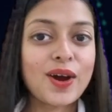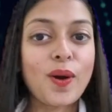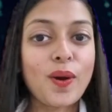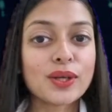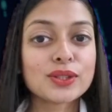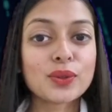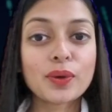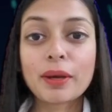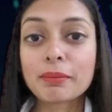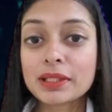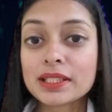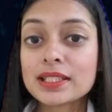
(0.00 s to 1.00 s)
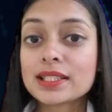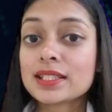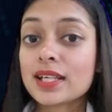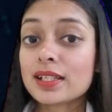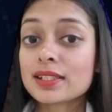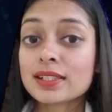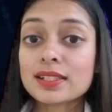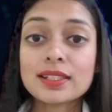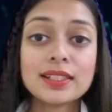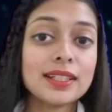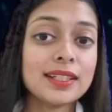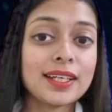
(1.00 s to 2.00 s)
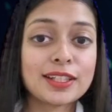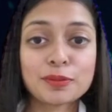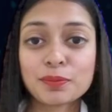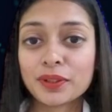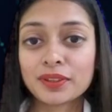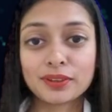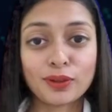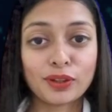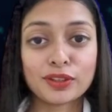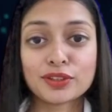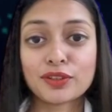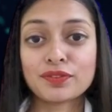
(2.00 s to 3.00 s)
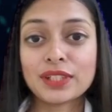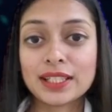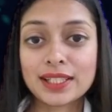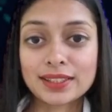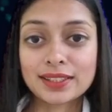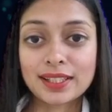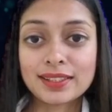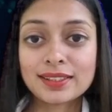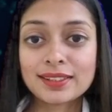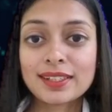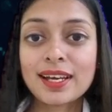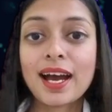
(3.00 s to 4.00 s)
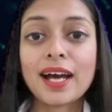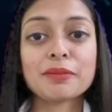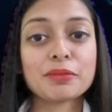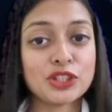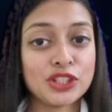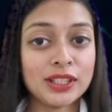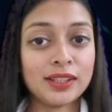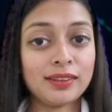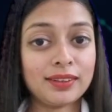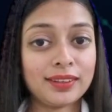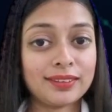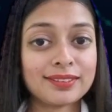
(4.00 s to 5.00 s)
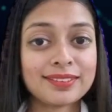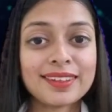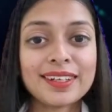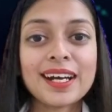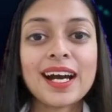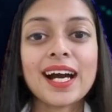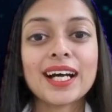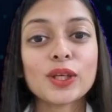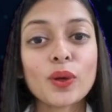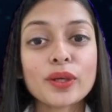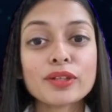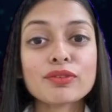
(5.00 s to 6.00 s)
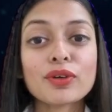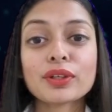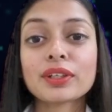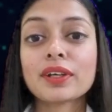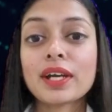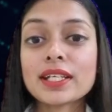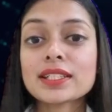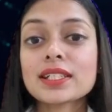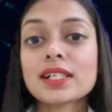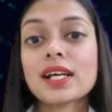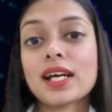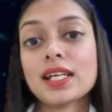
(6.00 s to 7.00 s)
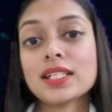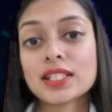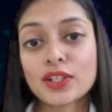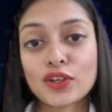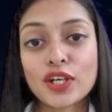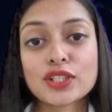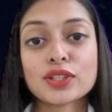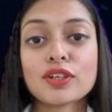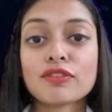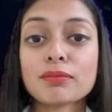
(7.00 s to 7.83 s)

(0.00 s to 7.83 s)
AutoML doesn't need expert knowledge of data science and machine learning, allowing for greater integration of